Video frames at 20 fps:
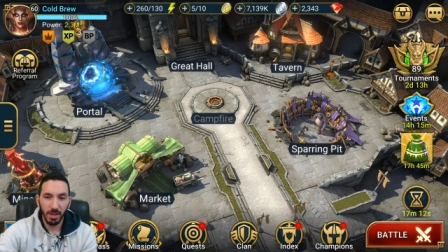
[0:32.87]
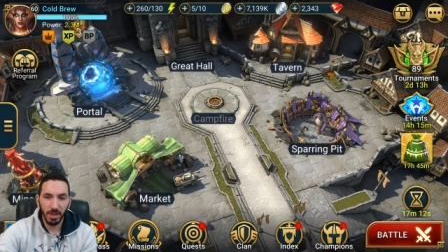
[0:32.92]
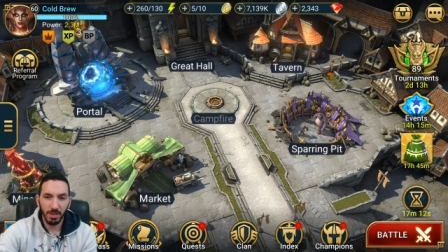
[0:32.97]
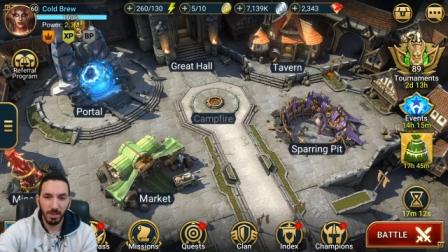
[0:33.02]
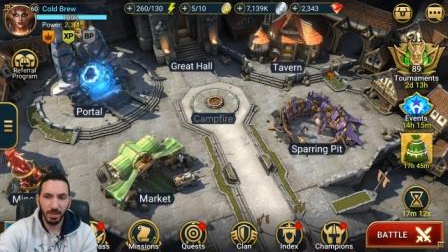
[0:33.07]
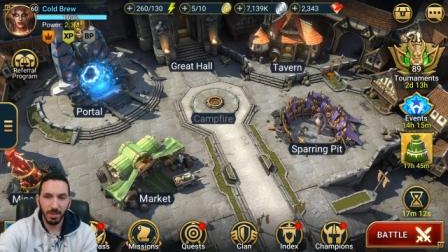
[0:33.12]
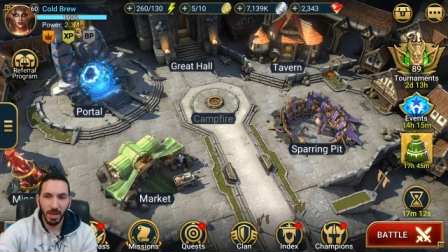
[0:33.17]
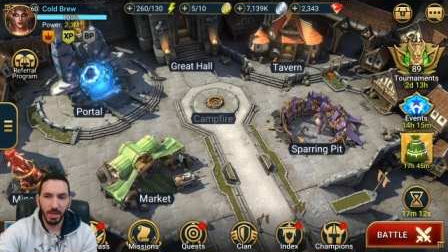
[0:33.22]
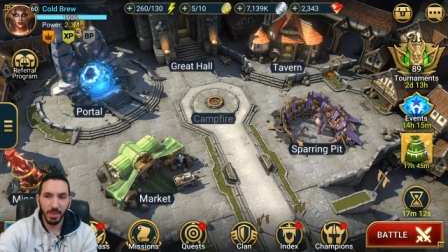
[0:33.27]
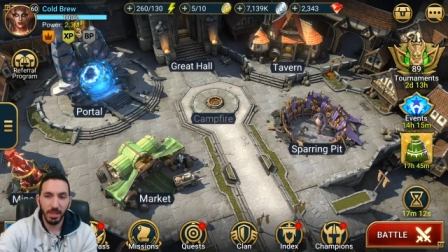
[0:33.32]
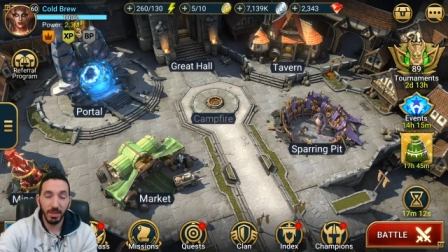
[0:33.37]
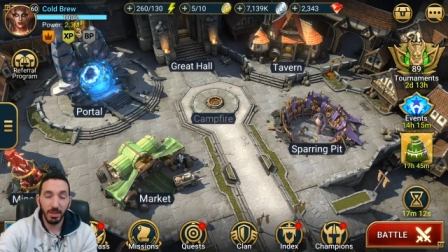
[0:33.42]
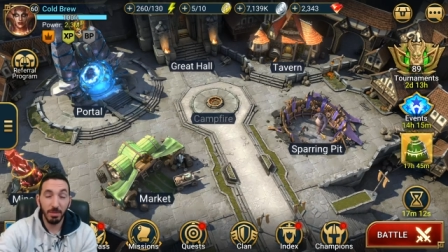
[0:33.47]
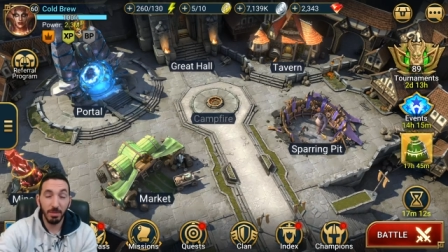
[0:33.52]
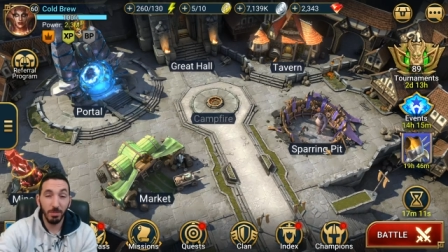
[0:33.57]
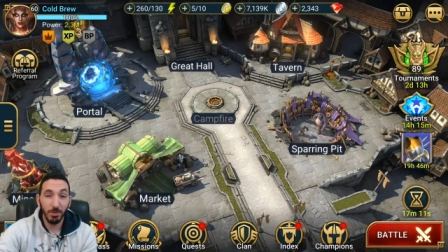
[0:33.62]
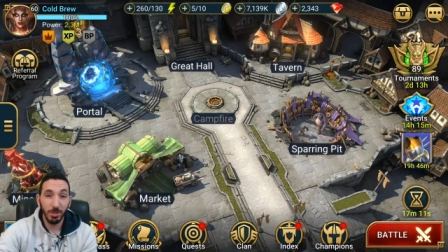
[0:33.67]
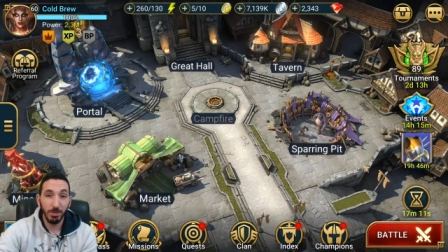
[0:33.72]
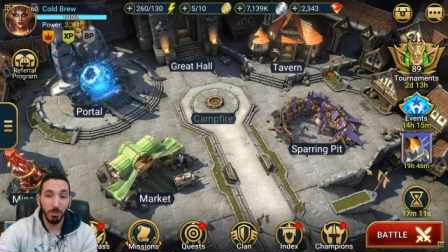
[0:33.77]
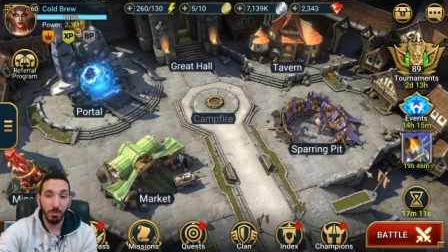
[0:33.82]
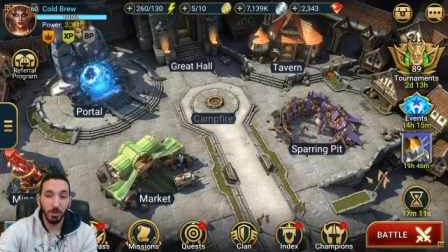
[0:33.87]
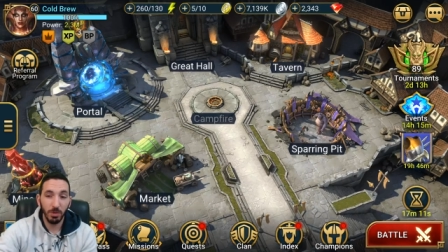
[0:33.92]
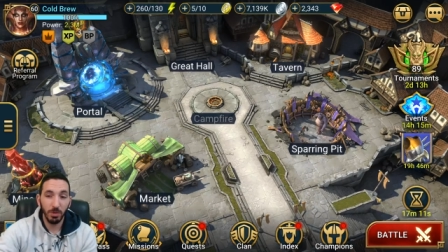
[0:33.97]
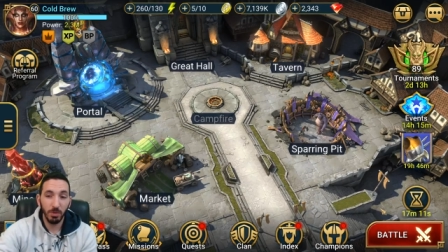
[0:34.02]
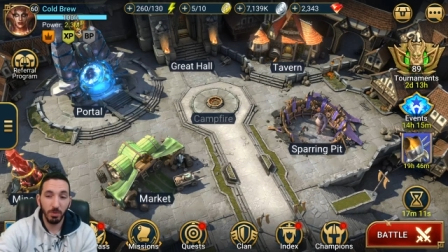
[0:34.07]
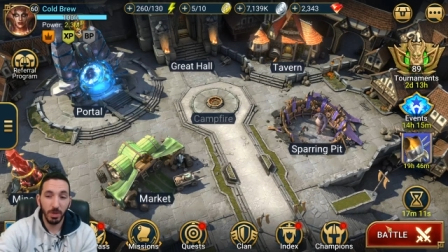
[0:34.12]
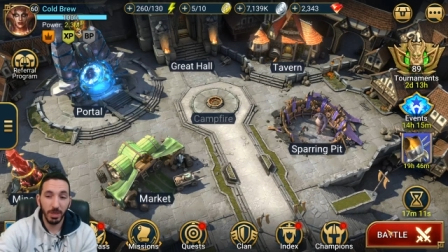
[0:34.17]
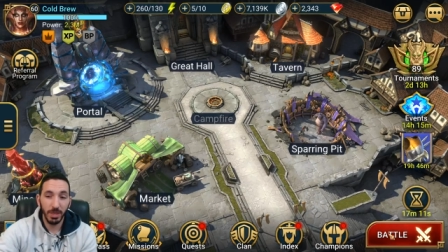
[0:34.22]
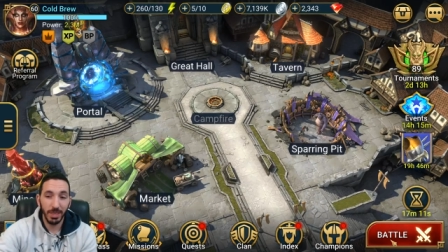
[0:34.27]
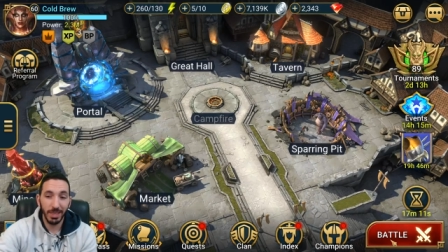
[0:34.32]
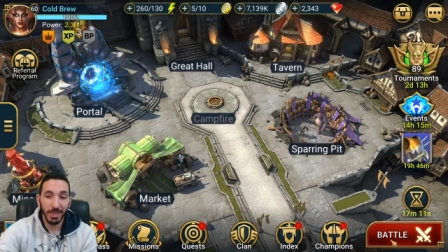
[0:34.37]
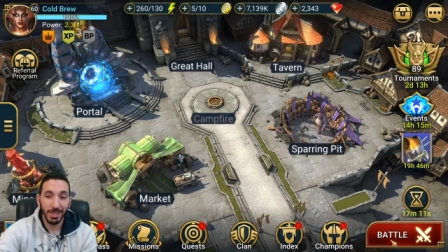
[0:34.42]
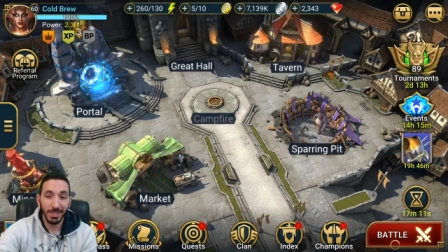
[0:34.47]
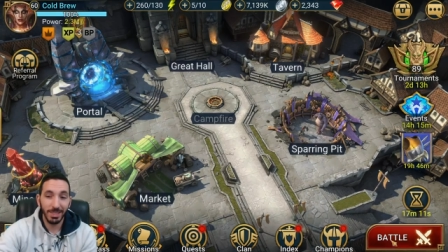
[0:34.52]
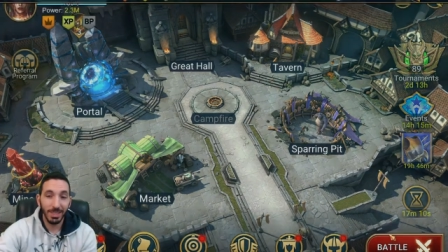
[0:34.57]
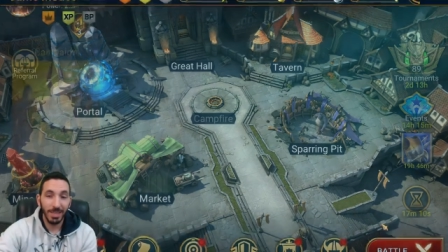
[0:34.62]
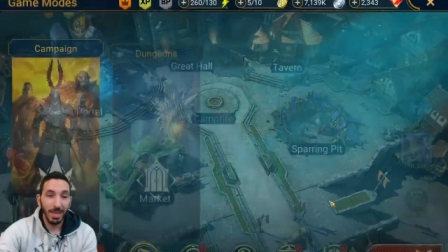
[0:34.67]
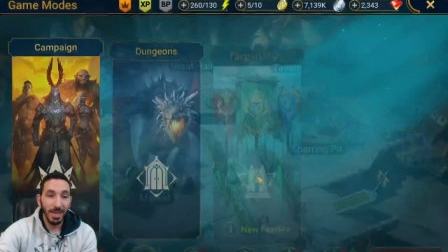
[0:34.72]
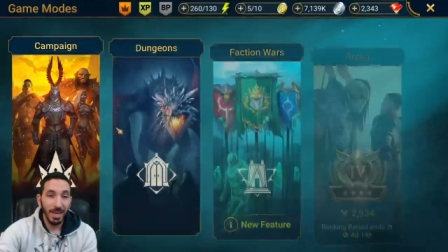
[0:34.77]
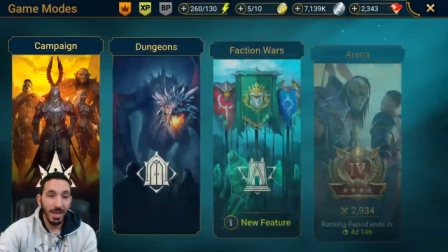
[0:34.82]
and I think the most important one
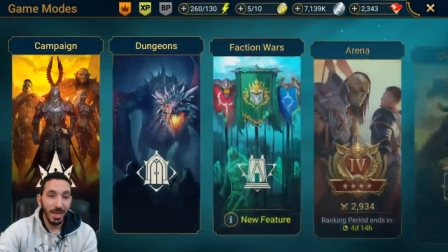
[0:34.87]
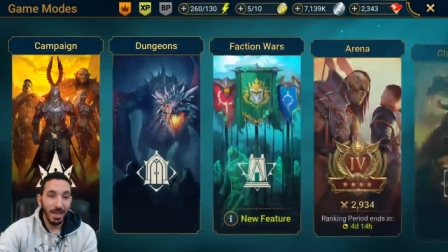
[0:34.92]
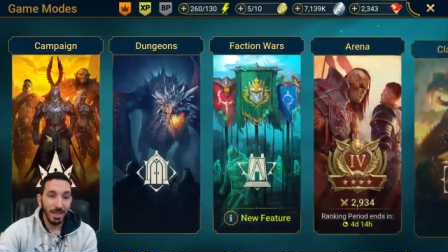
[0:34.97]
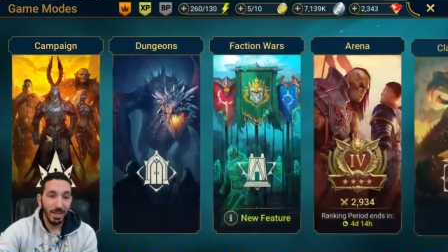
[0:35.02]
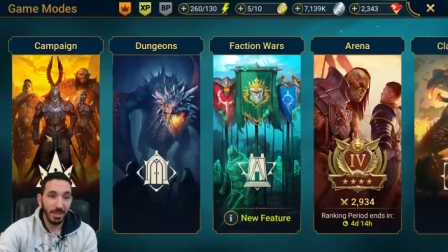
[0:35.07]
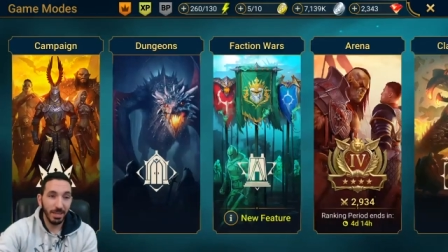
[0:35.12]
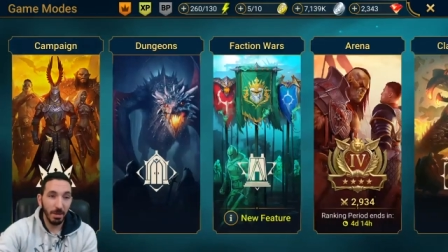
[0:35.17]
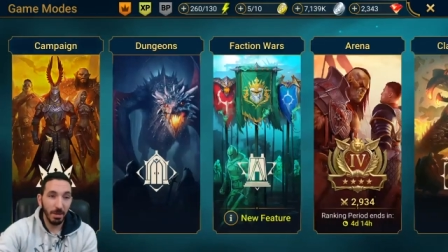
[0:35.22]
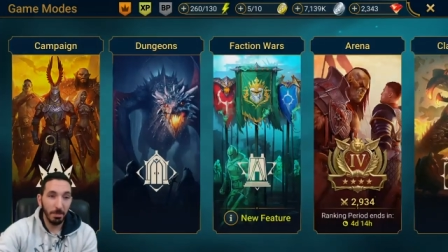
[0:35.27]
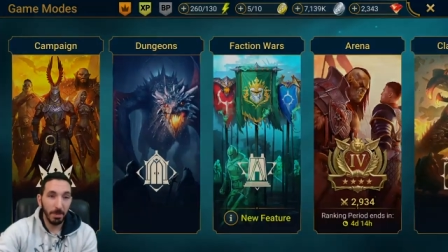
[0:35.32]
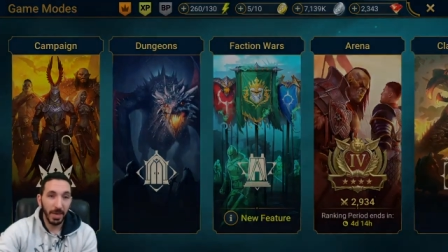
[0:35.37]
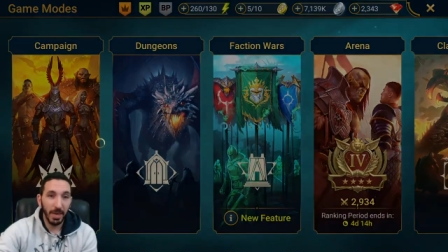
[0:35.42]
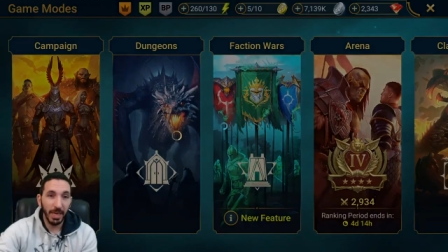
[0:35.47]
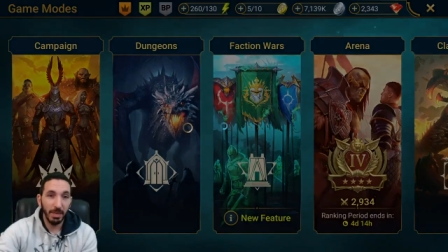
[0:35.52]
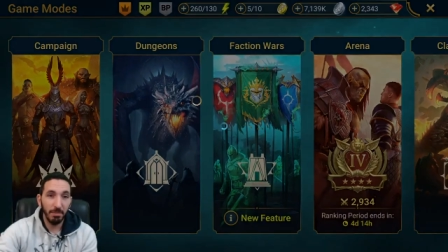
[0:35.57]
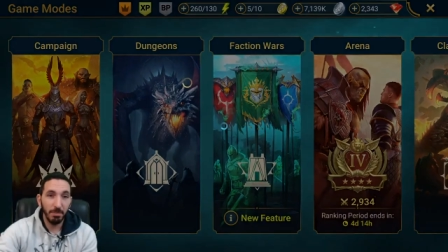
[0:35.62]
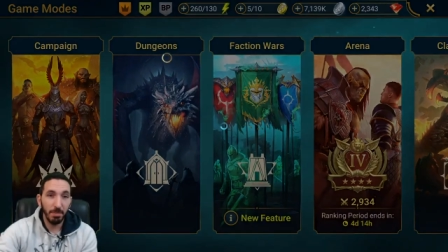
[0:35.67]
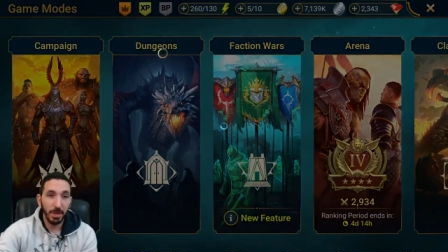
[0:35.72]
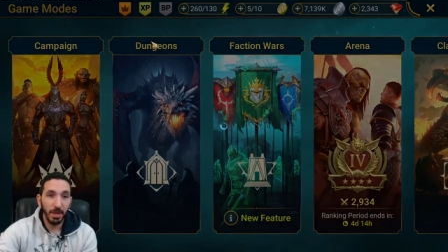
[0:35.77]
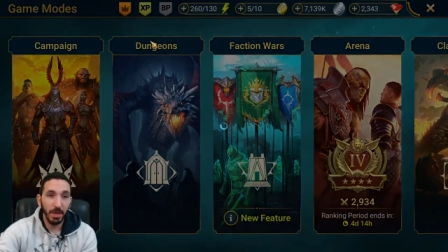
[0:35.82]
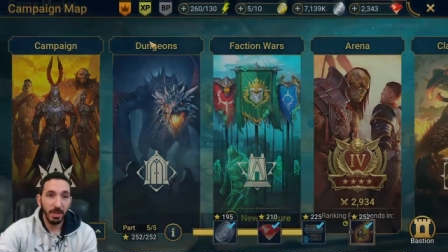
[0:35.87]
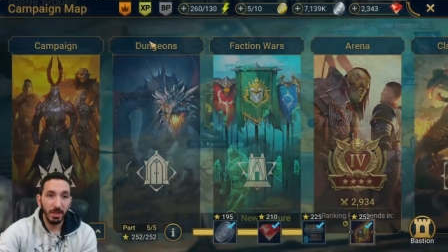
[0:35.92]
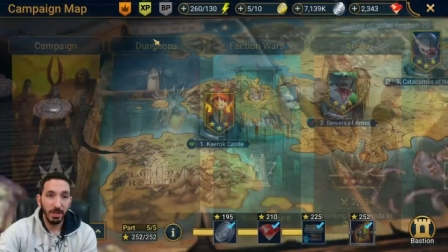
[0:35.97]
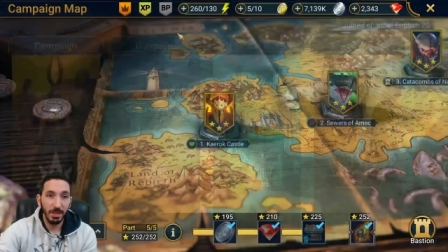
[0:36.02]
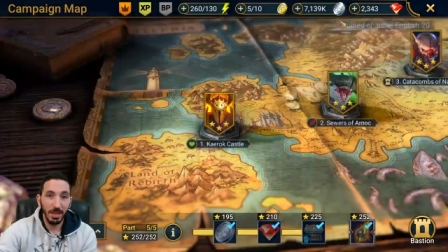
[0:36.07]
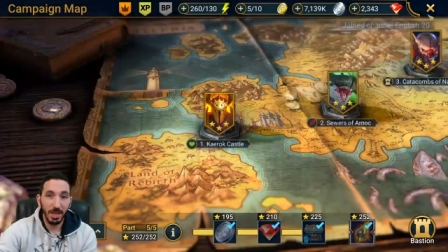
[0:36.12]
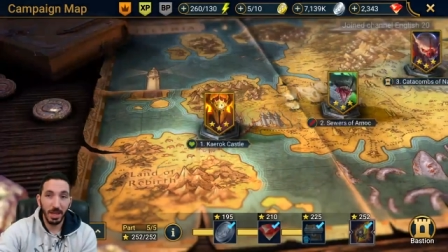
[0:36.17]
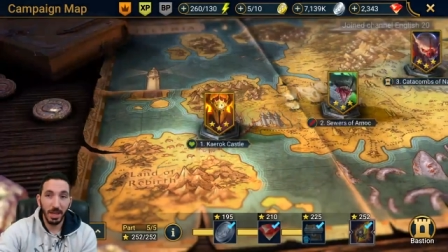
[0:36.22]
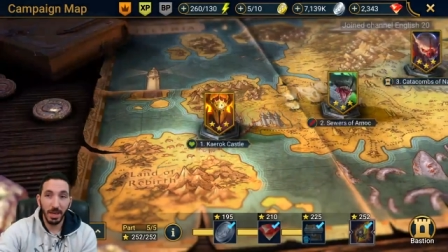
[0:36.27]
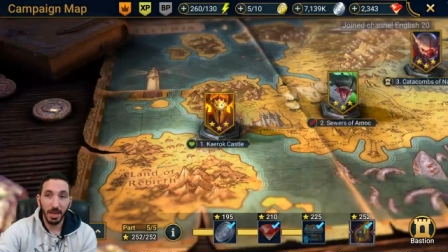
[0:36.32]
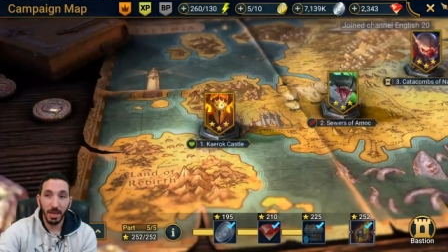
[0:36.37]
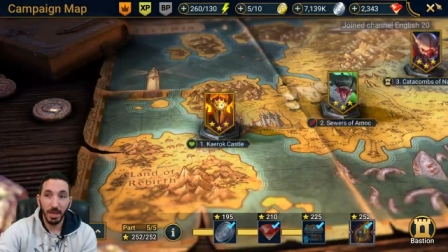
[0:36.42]
is the campaign bug that